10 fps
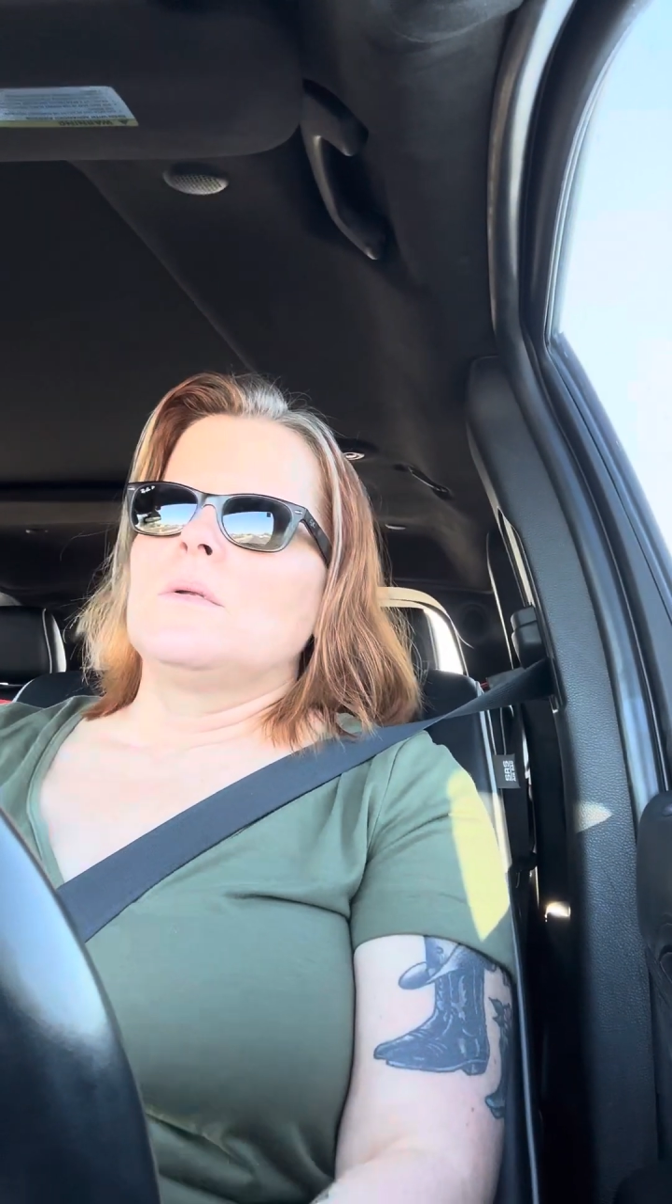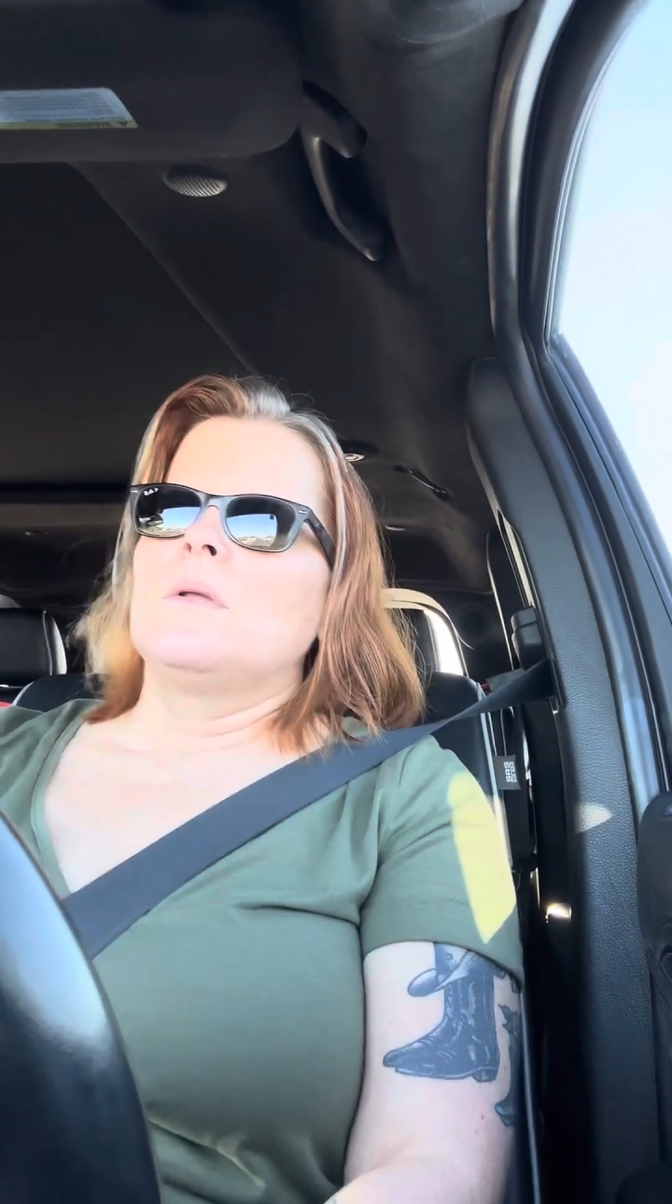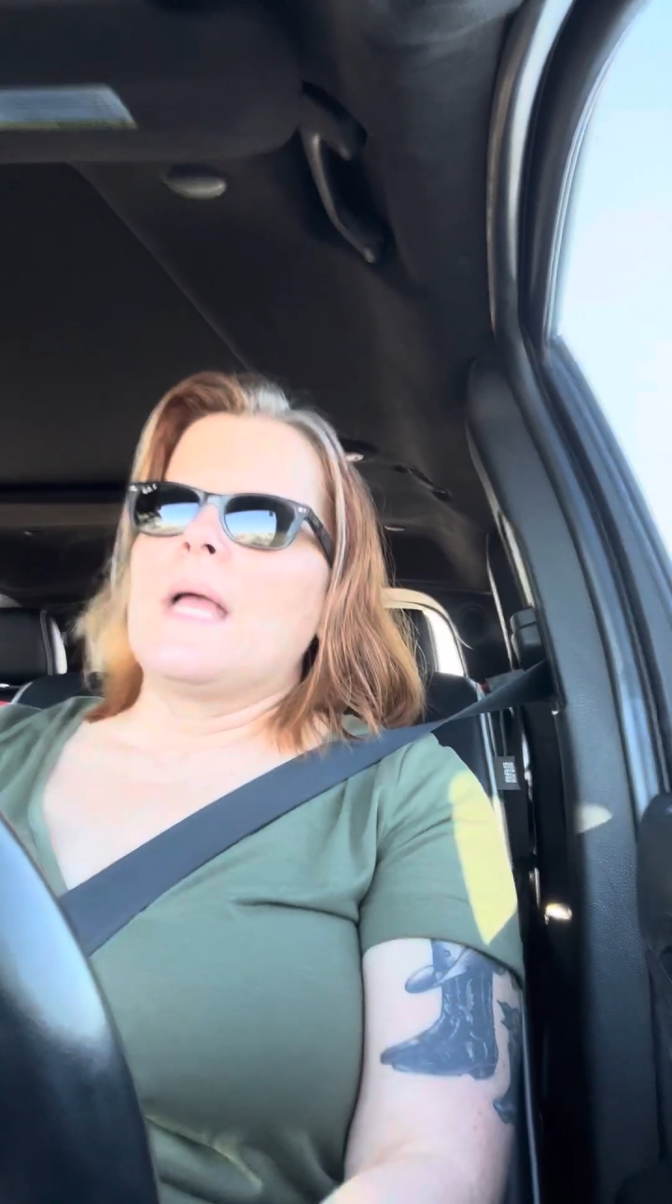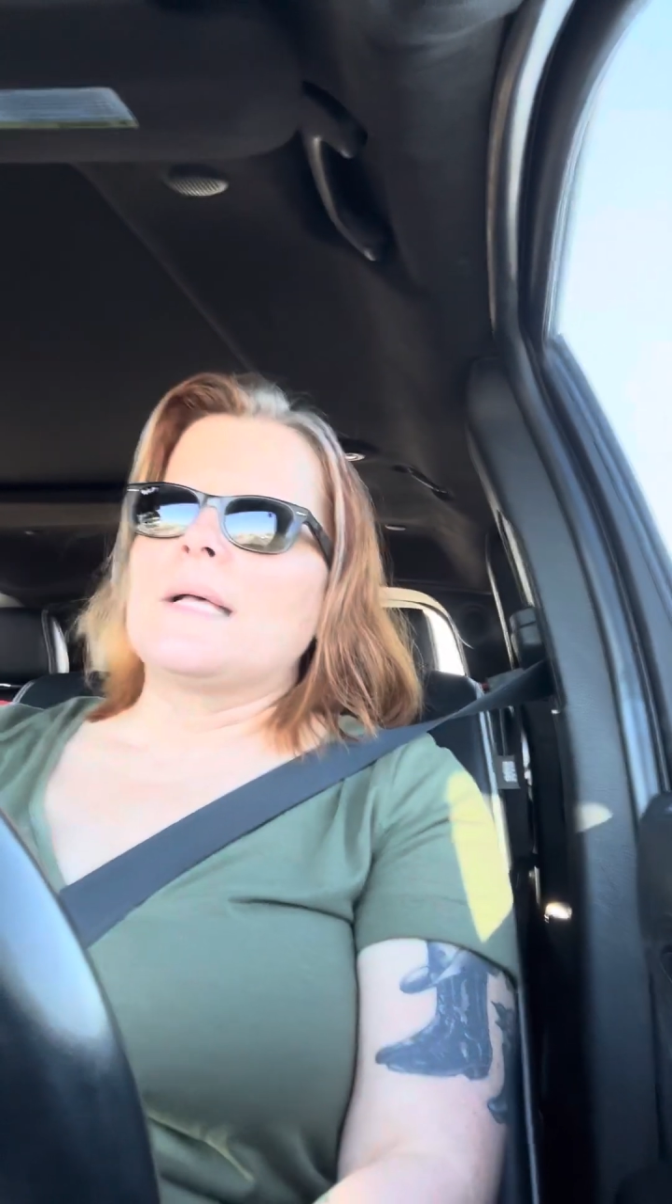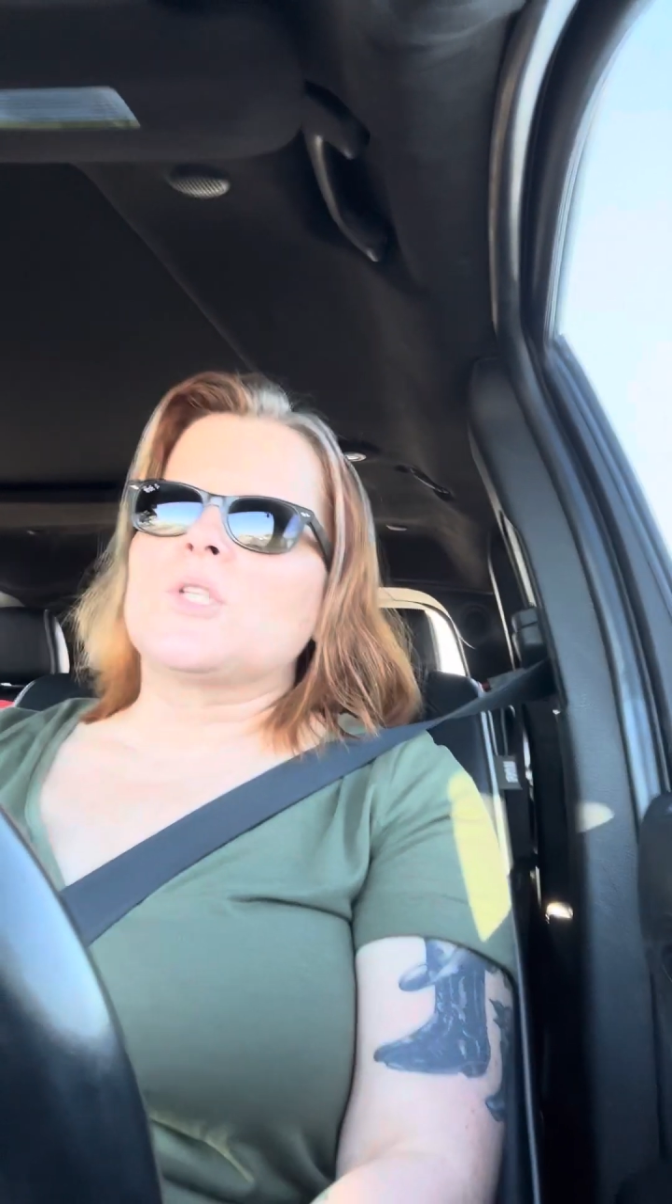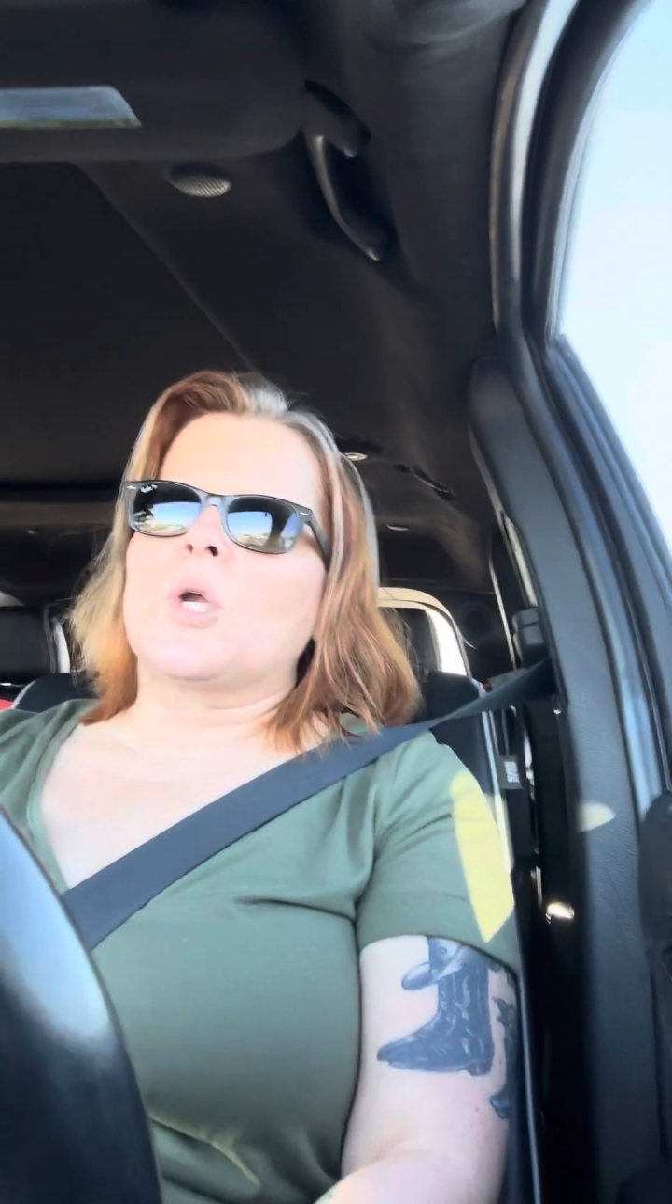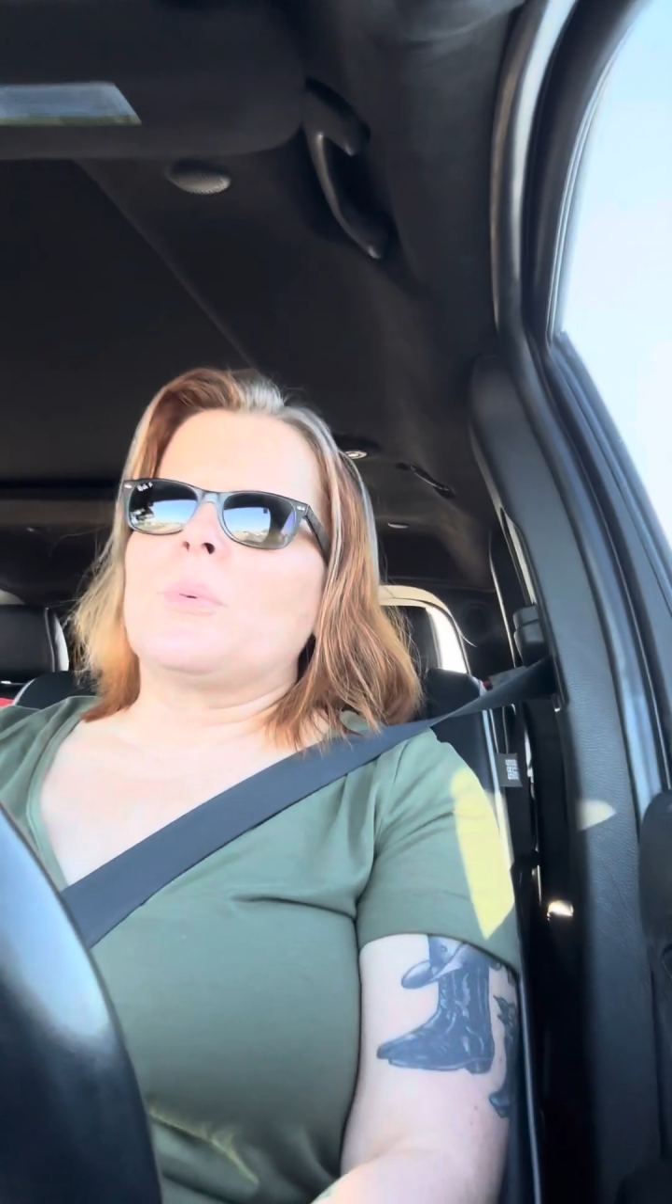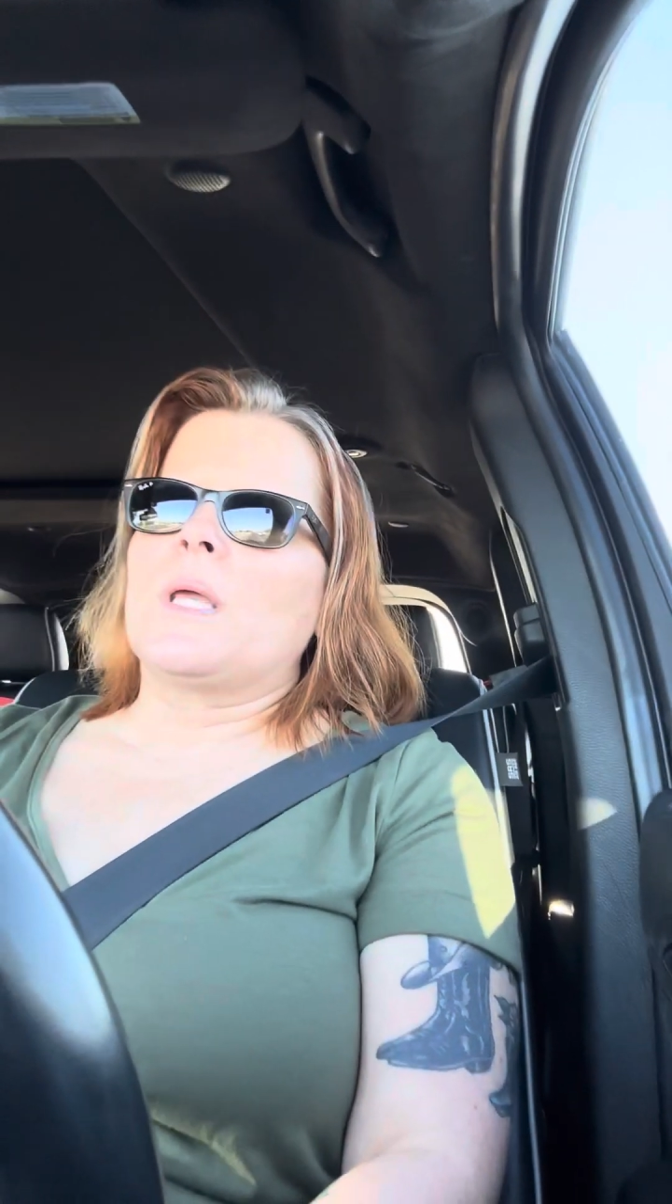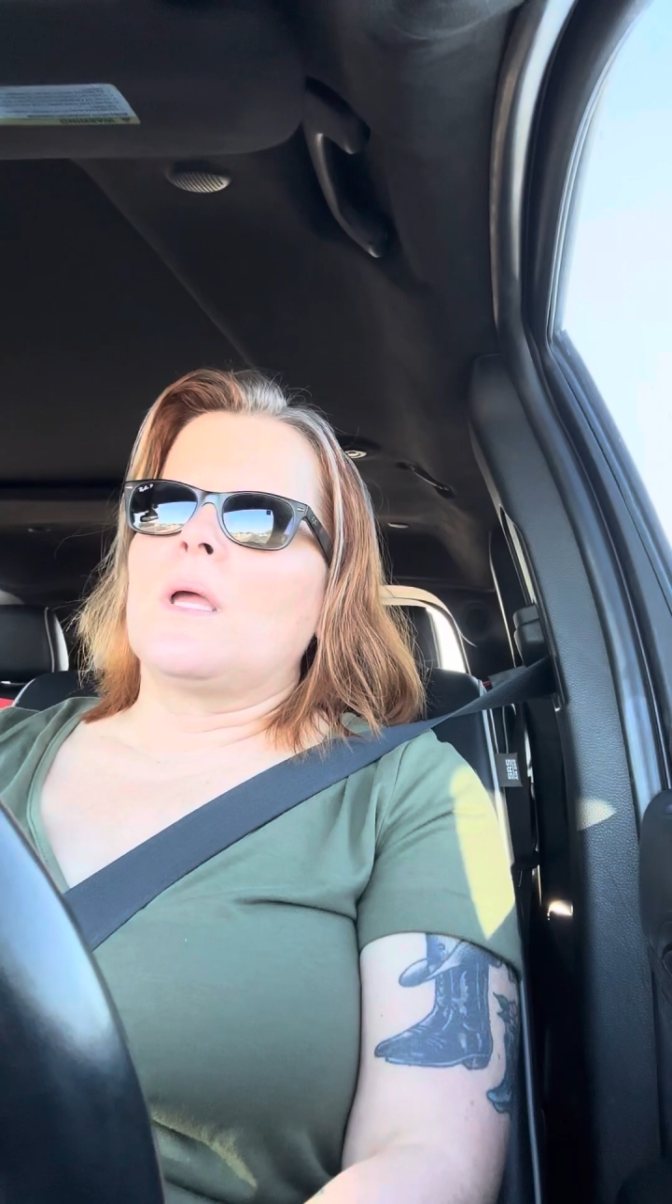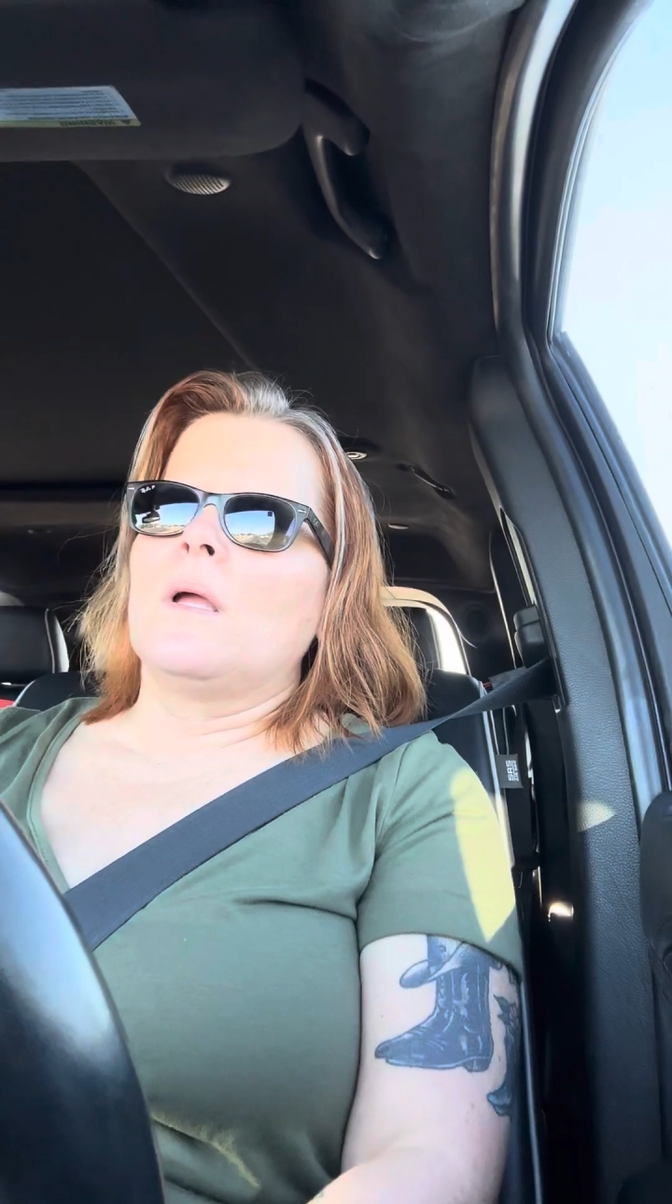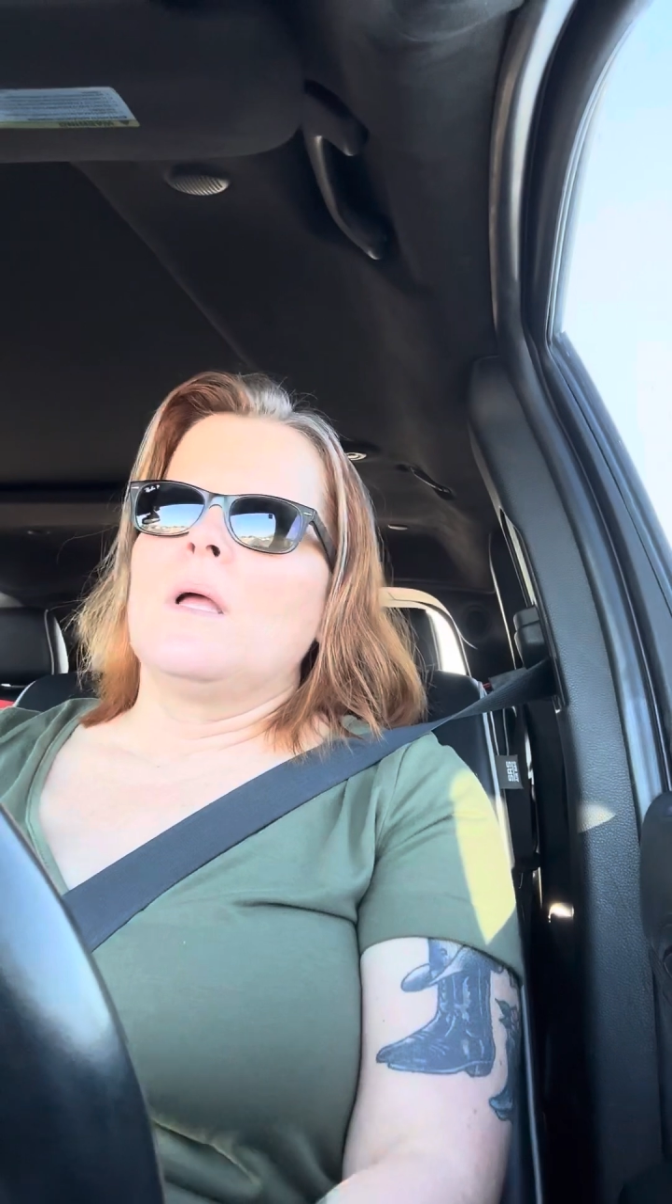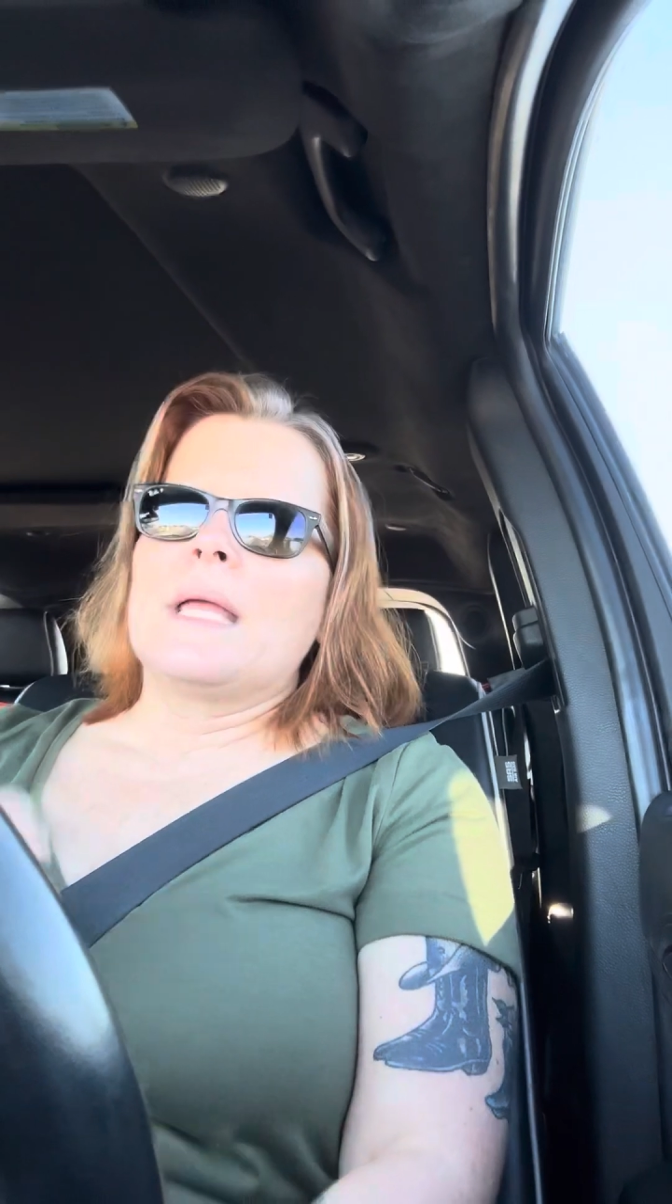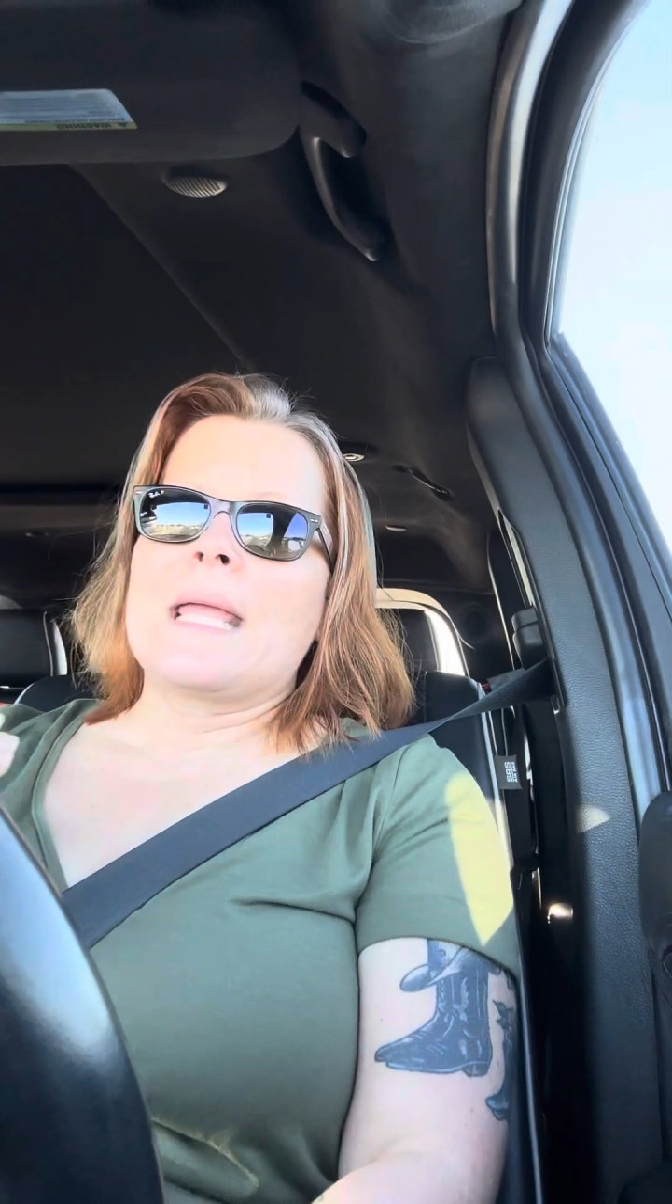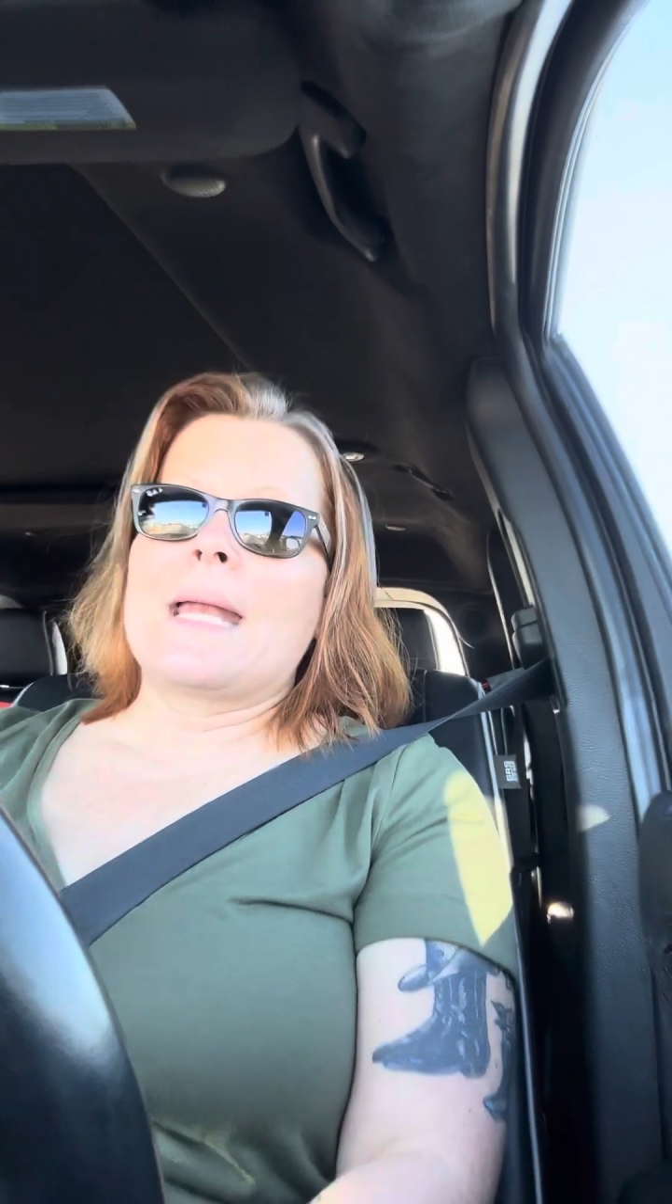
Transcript: SRP,